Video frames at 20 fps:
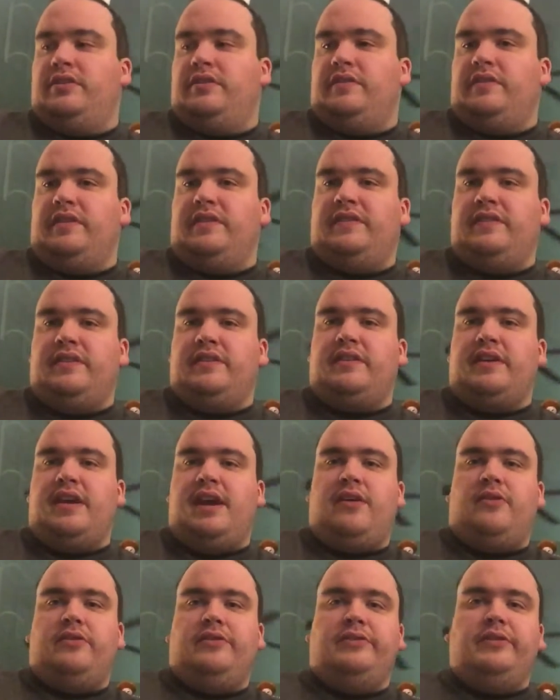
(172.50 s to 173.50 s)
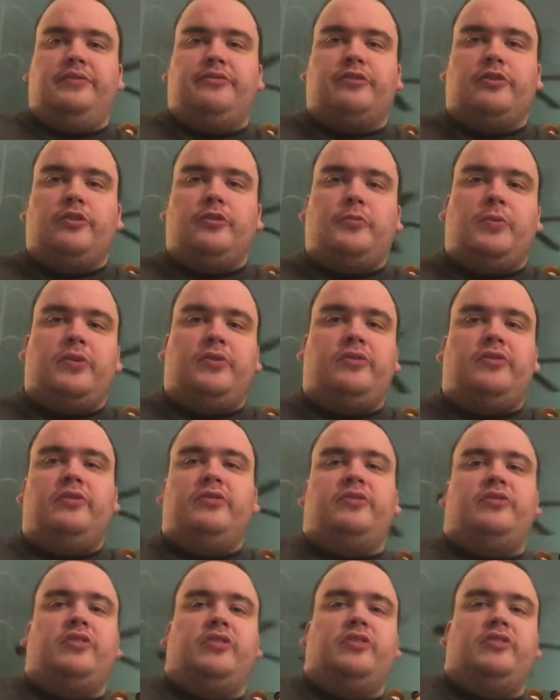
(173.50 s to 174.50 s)
they sit down, and the first person who
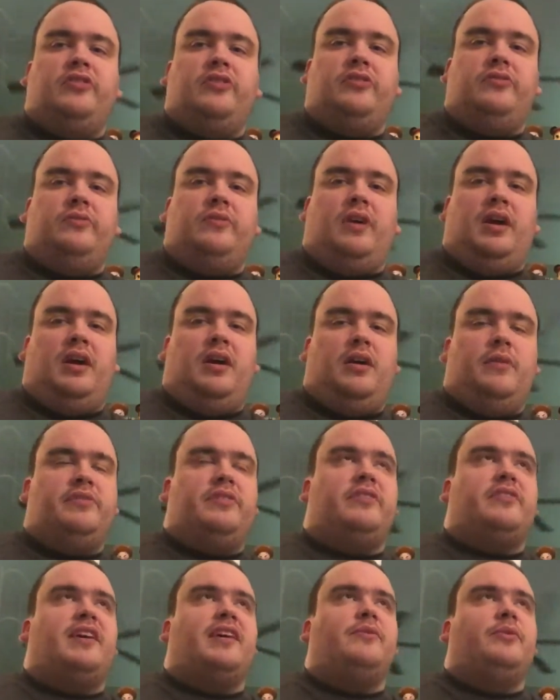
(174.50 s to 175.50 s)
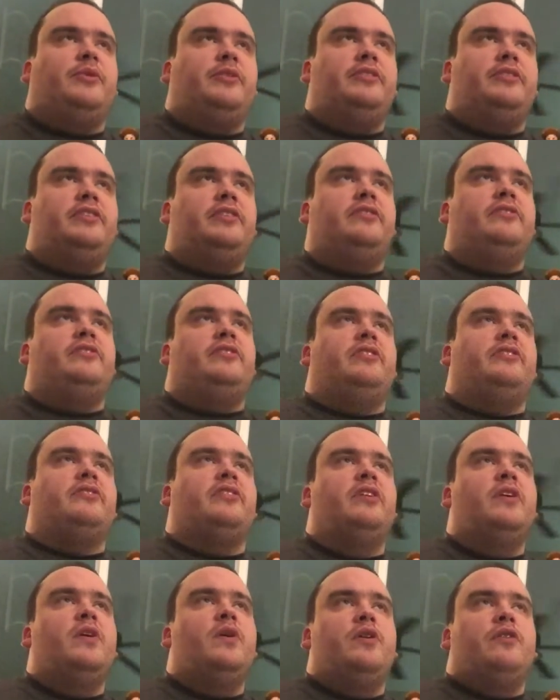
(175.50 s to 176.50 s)
says it, he says, "How old are you?" He says,
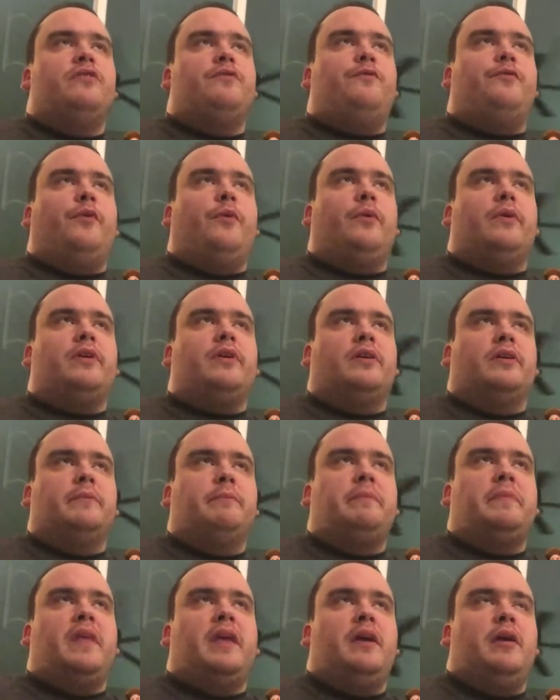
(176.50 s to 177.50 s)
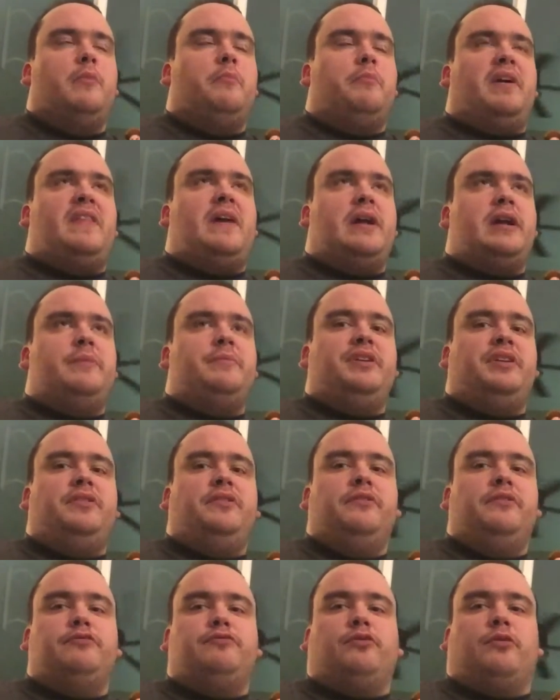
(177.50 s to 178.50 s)
4. By that I mean
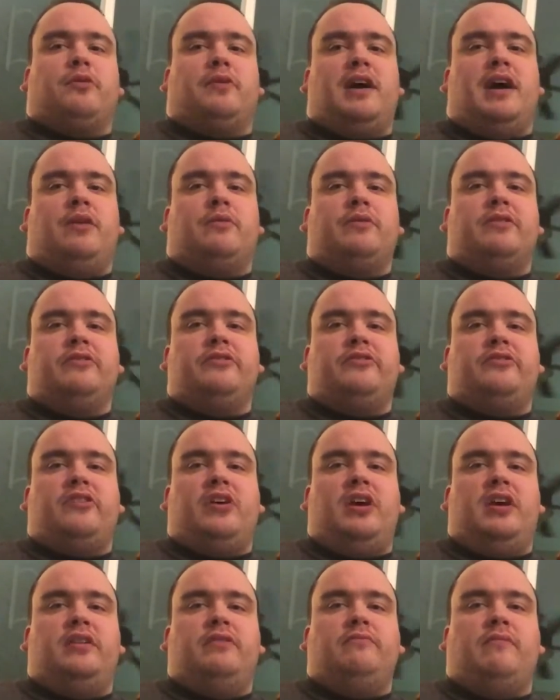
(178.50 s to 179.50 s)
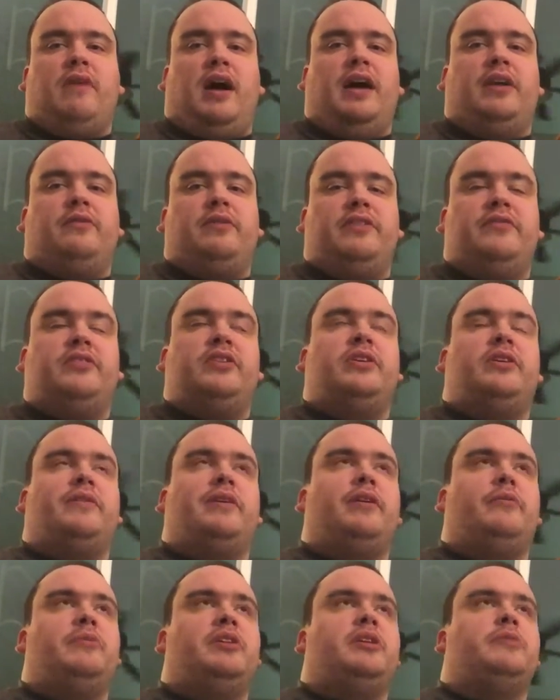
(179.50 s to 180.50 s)
4 hours, and I don't even know
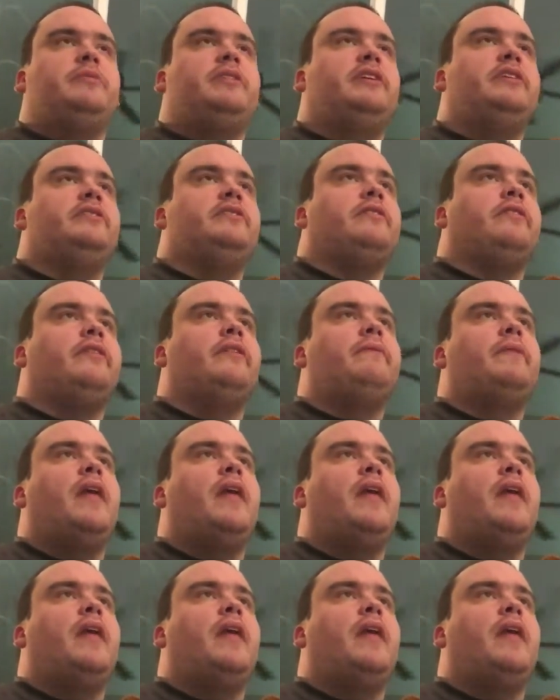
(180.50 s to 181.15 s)
how many minutes.